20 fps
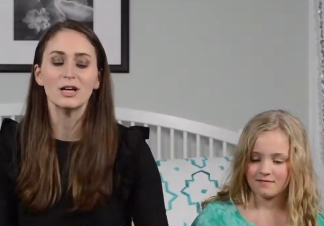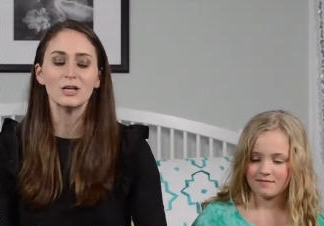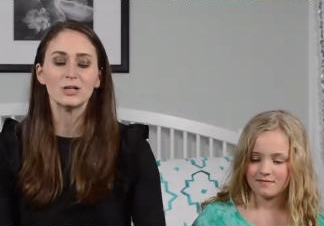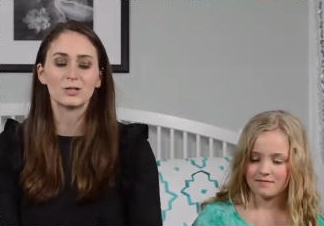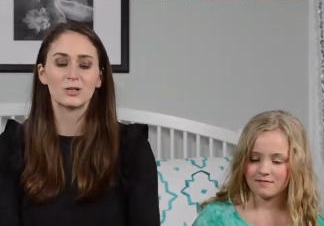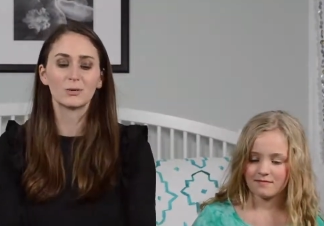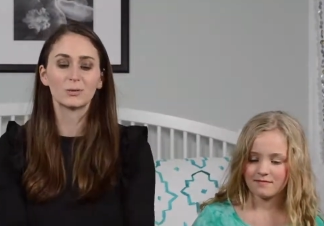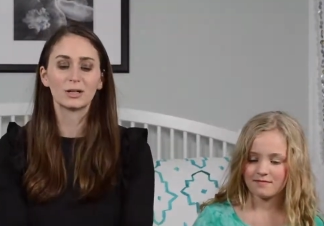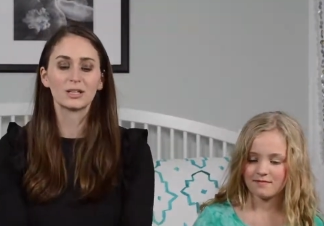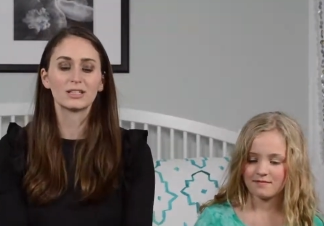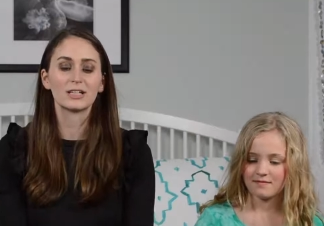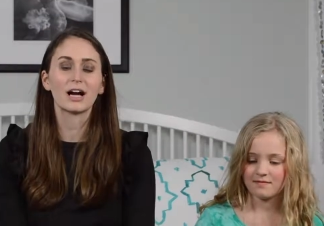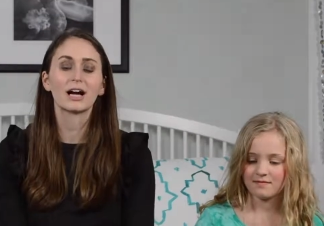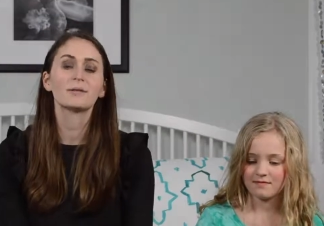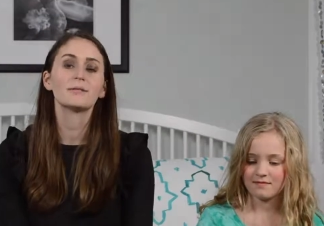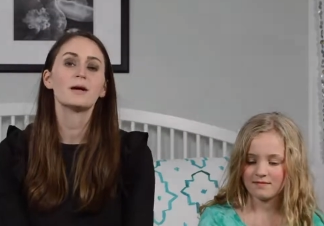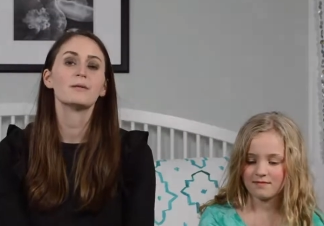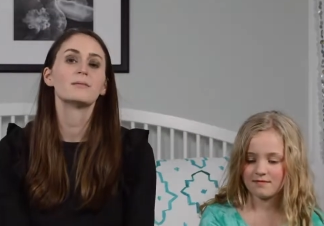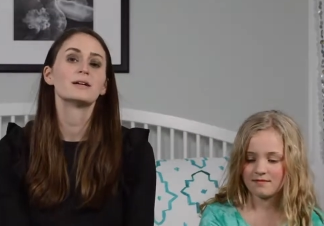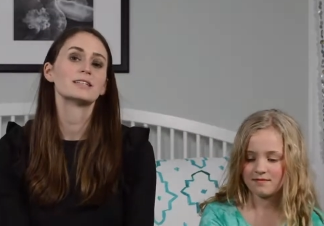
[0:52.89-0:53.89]
Speaker 1: So we're going to
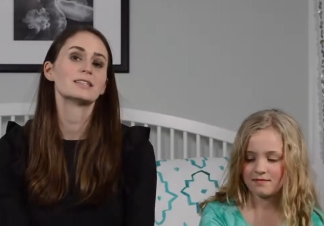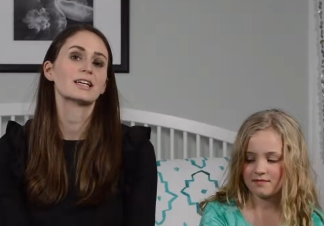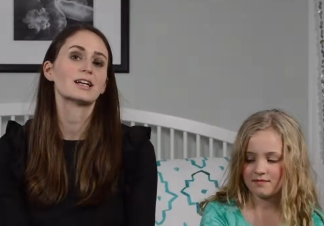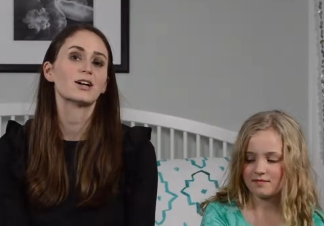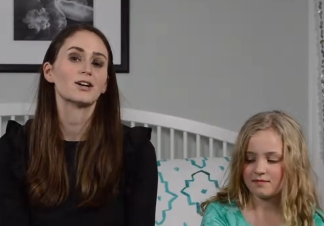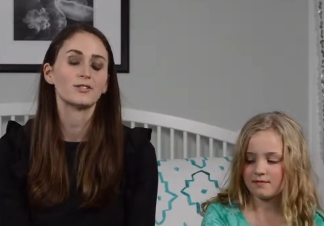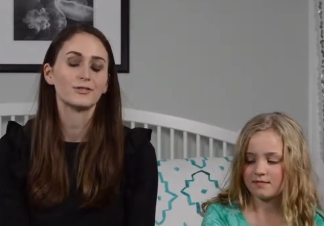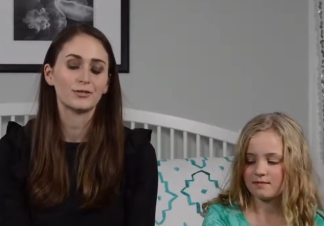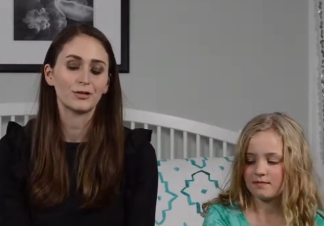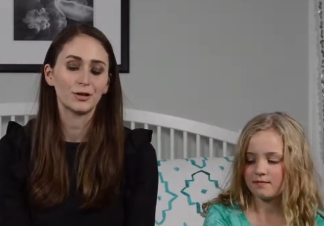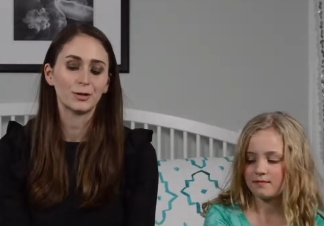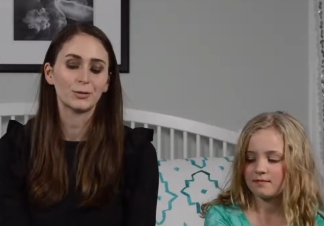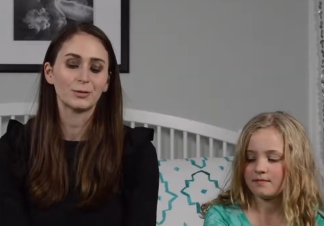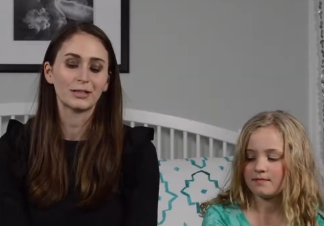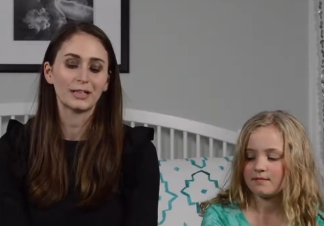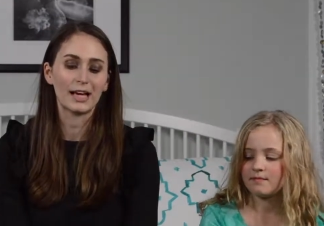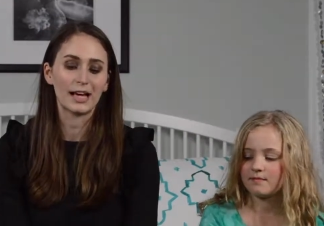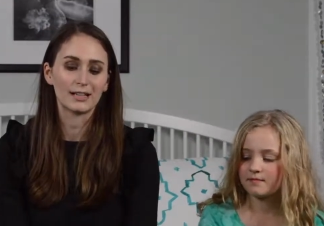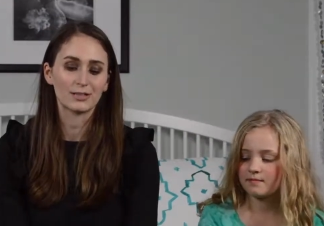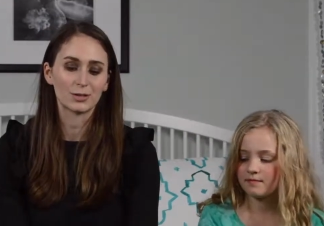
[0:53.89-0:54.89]
talk about Maskcara
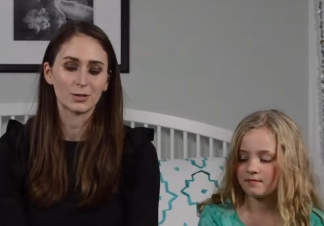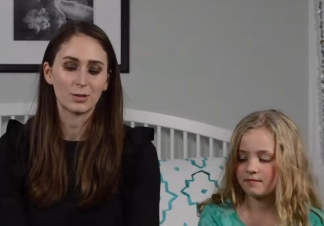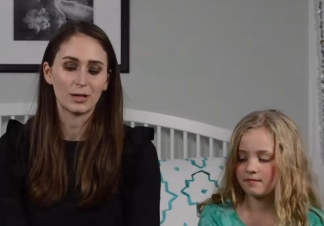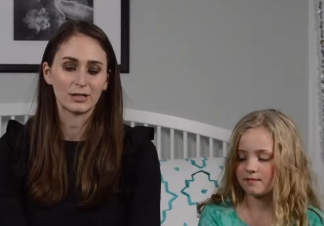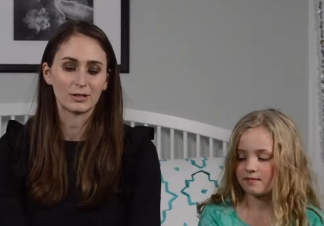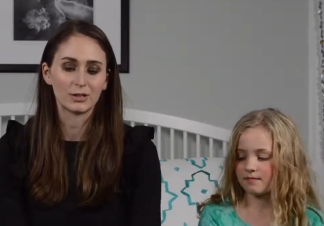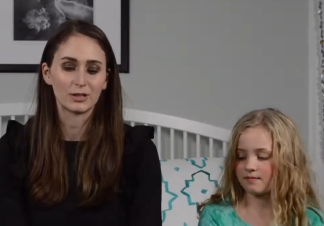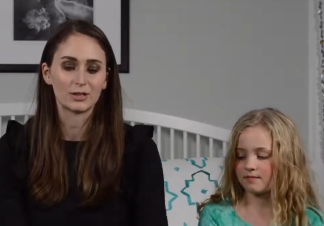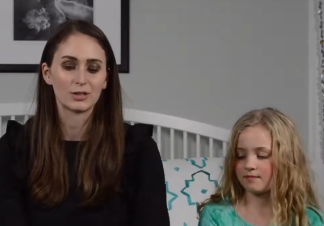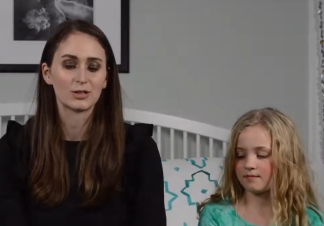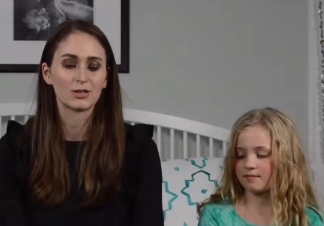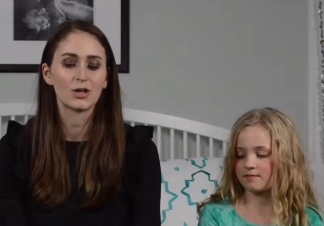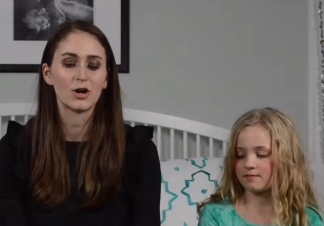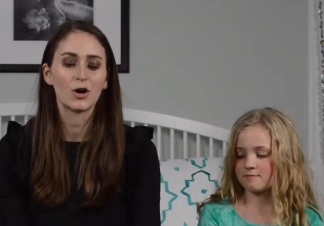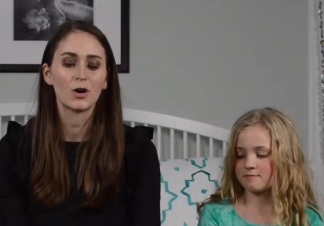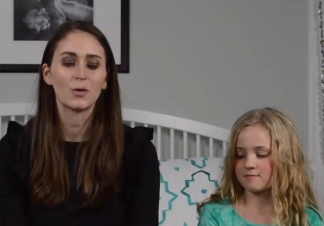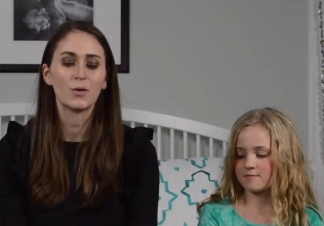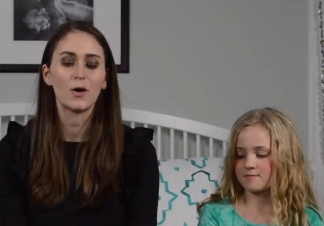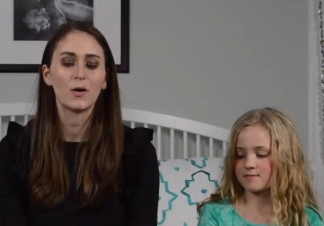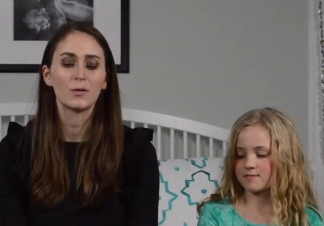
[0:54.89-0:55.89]
frequently asked questions. So
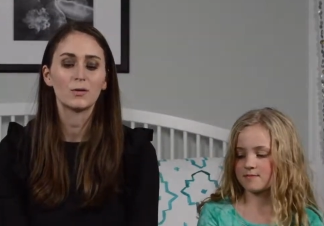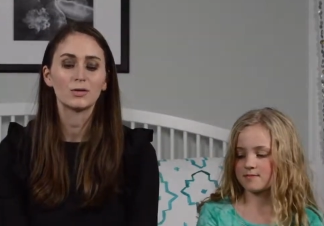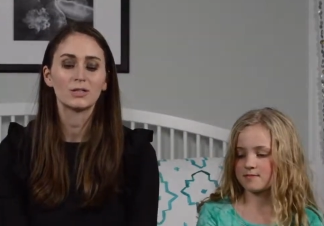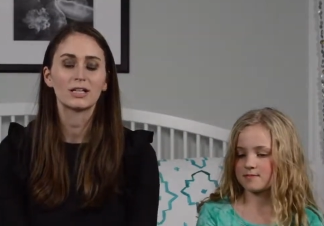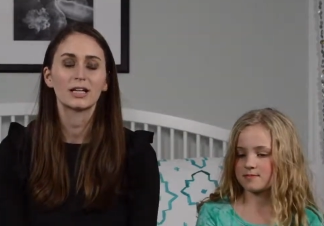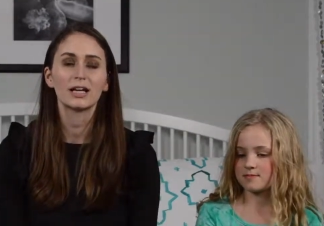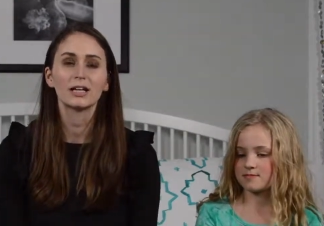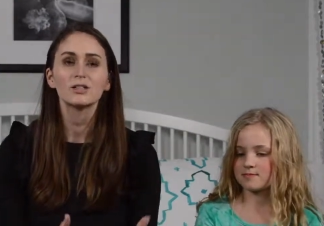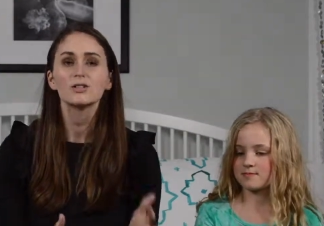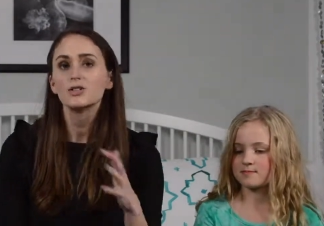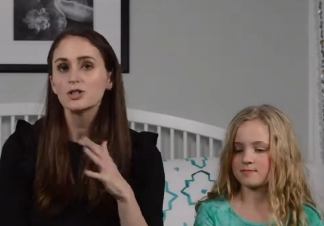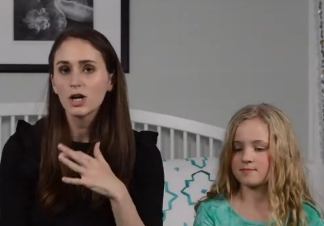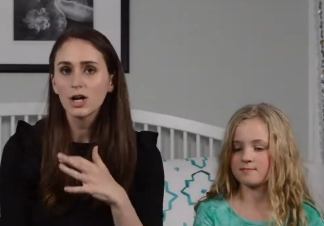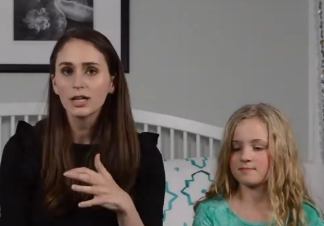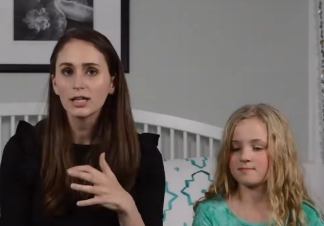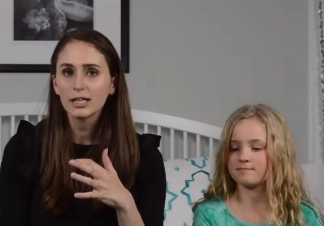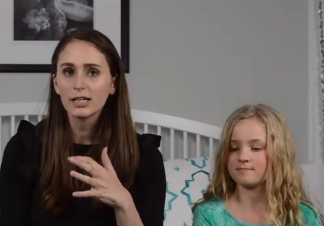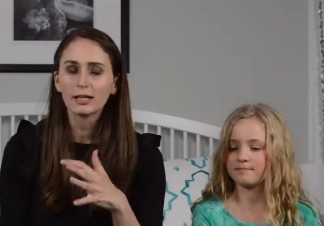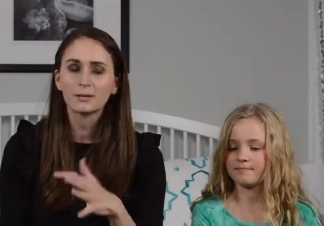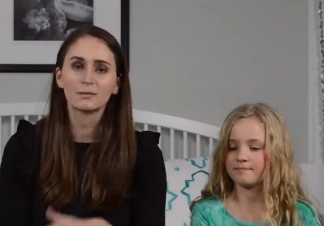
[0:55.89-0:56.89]
to get
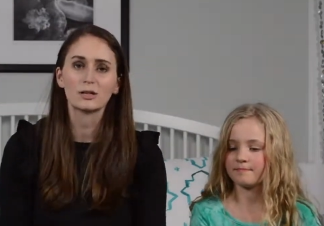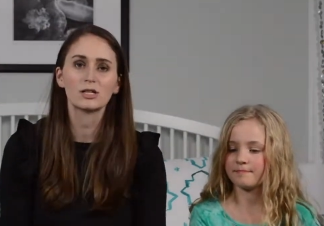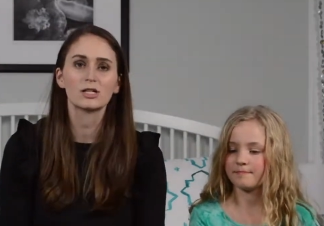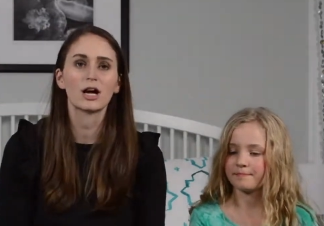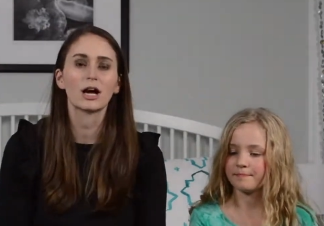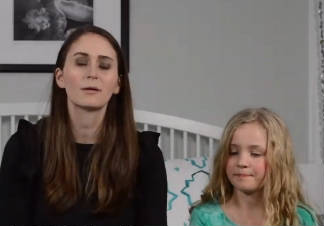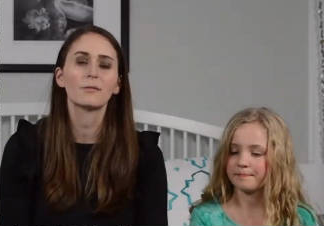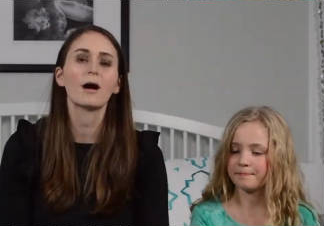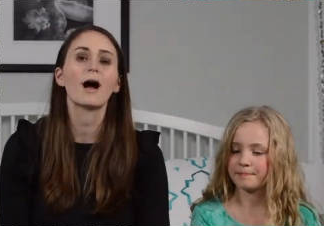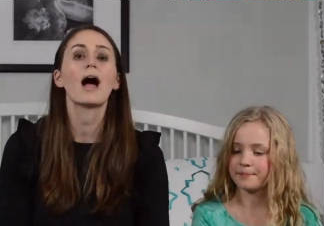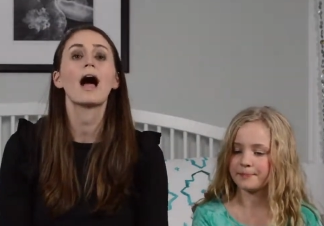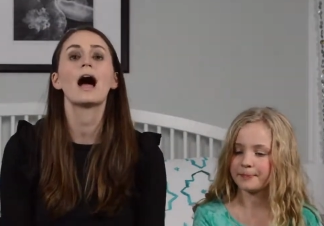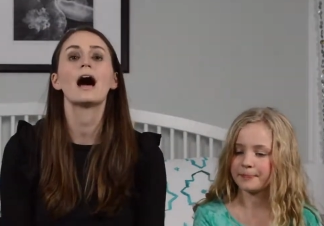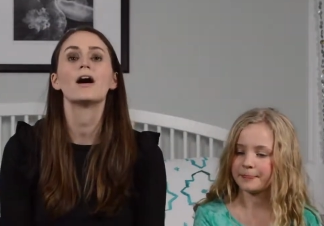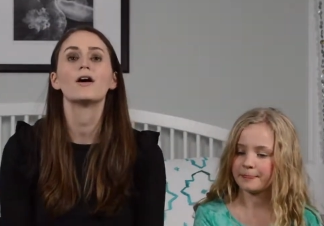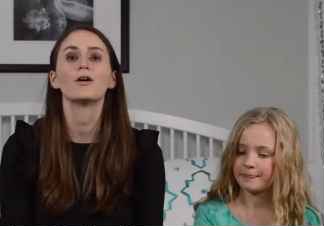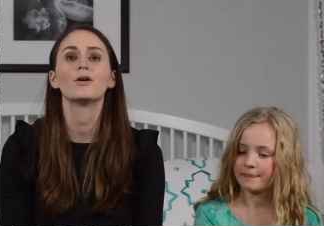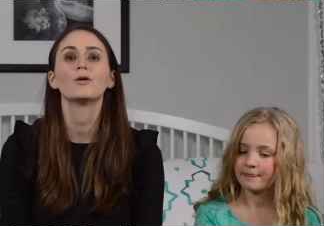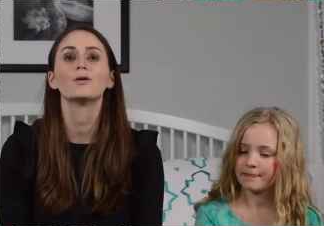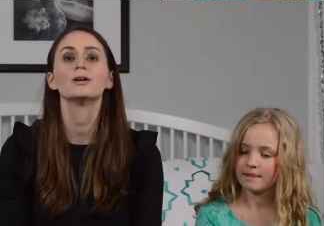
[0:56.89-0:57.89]
started, I'm going to talk about
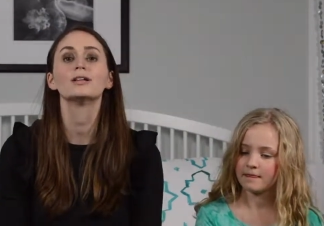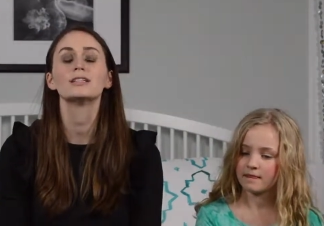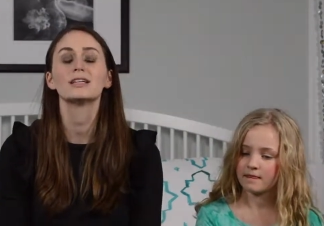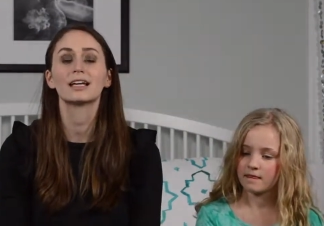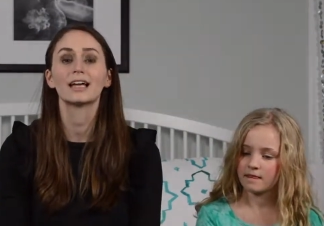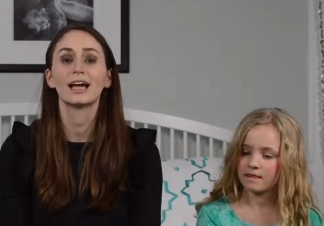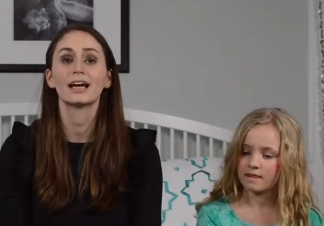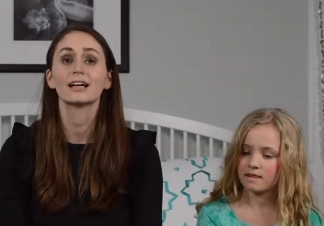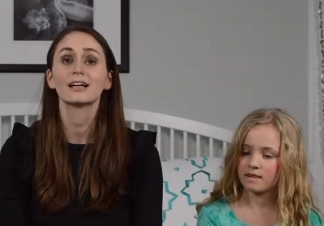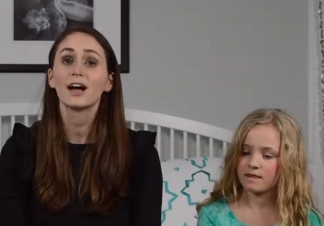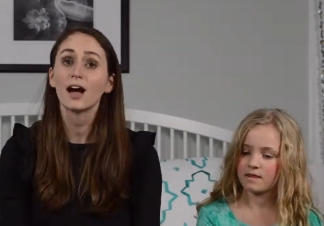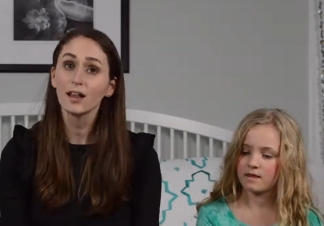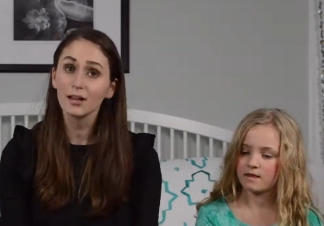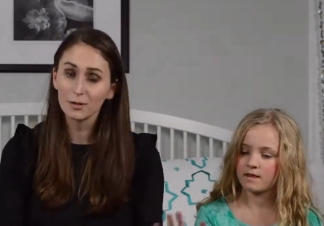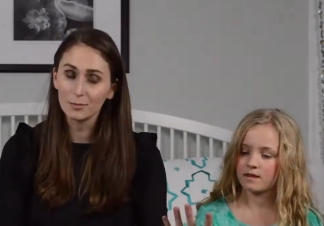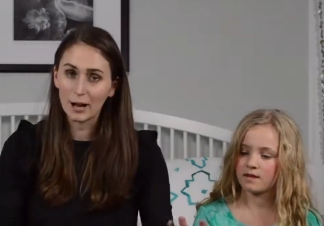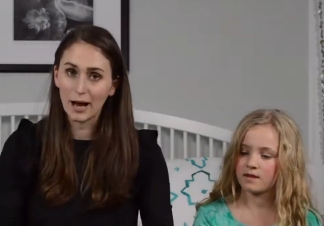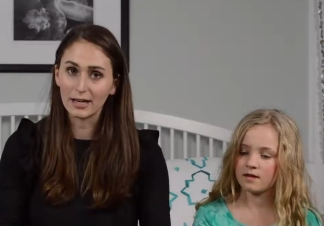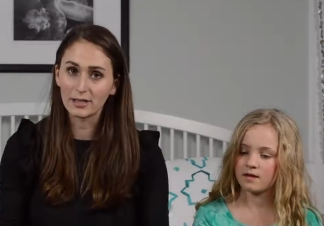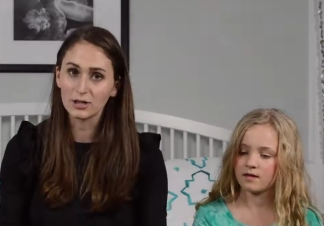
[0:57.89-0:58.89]
how to get
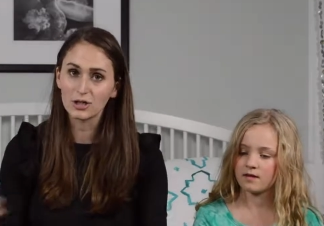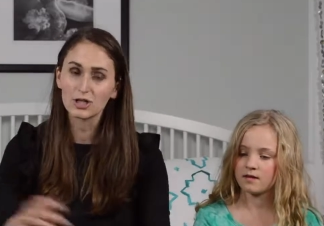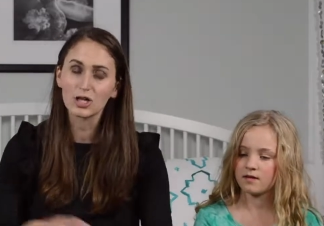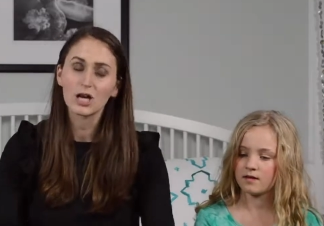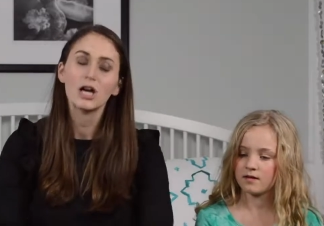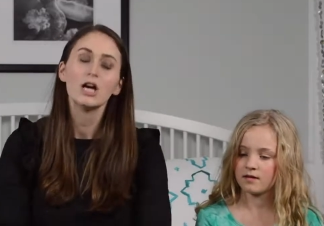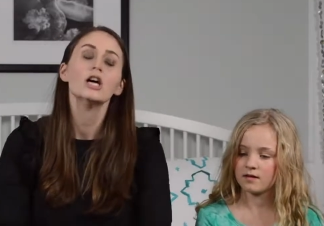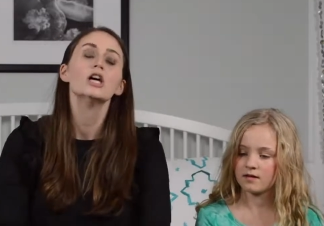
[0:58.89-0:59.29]
color matched.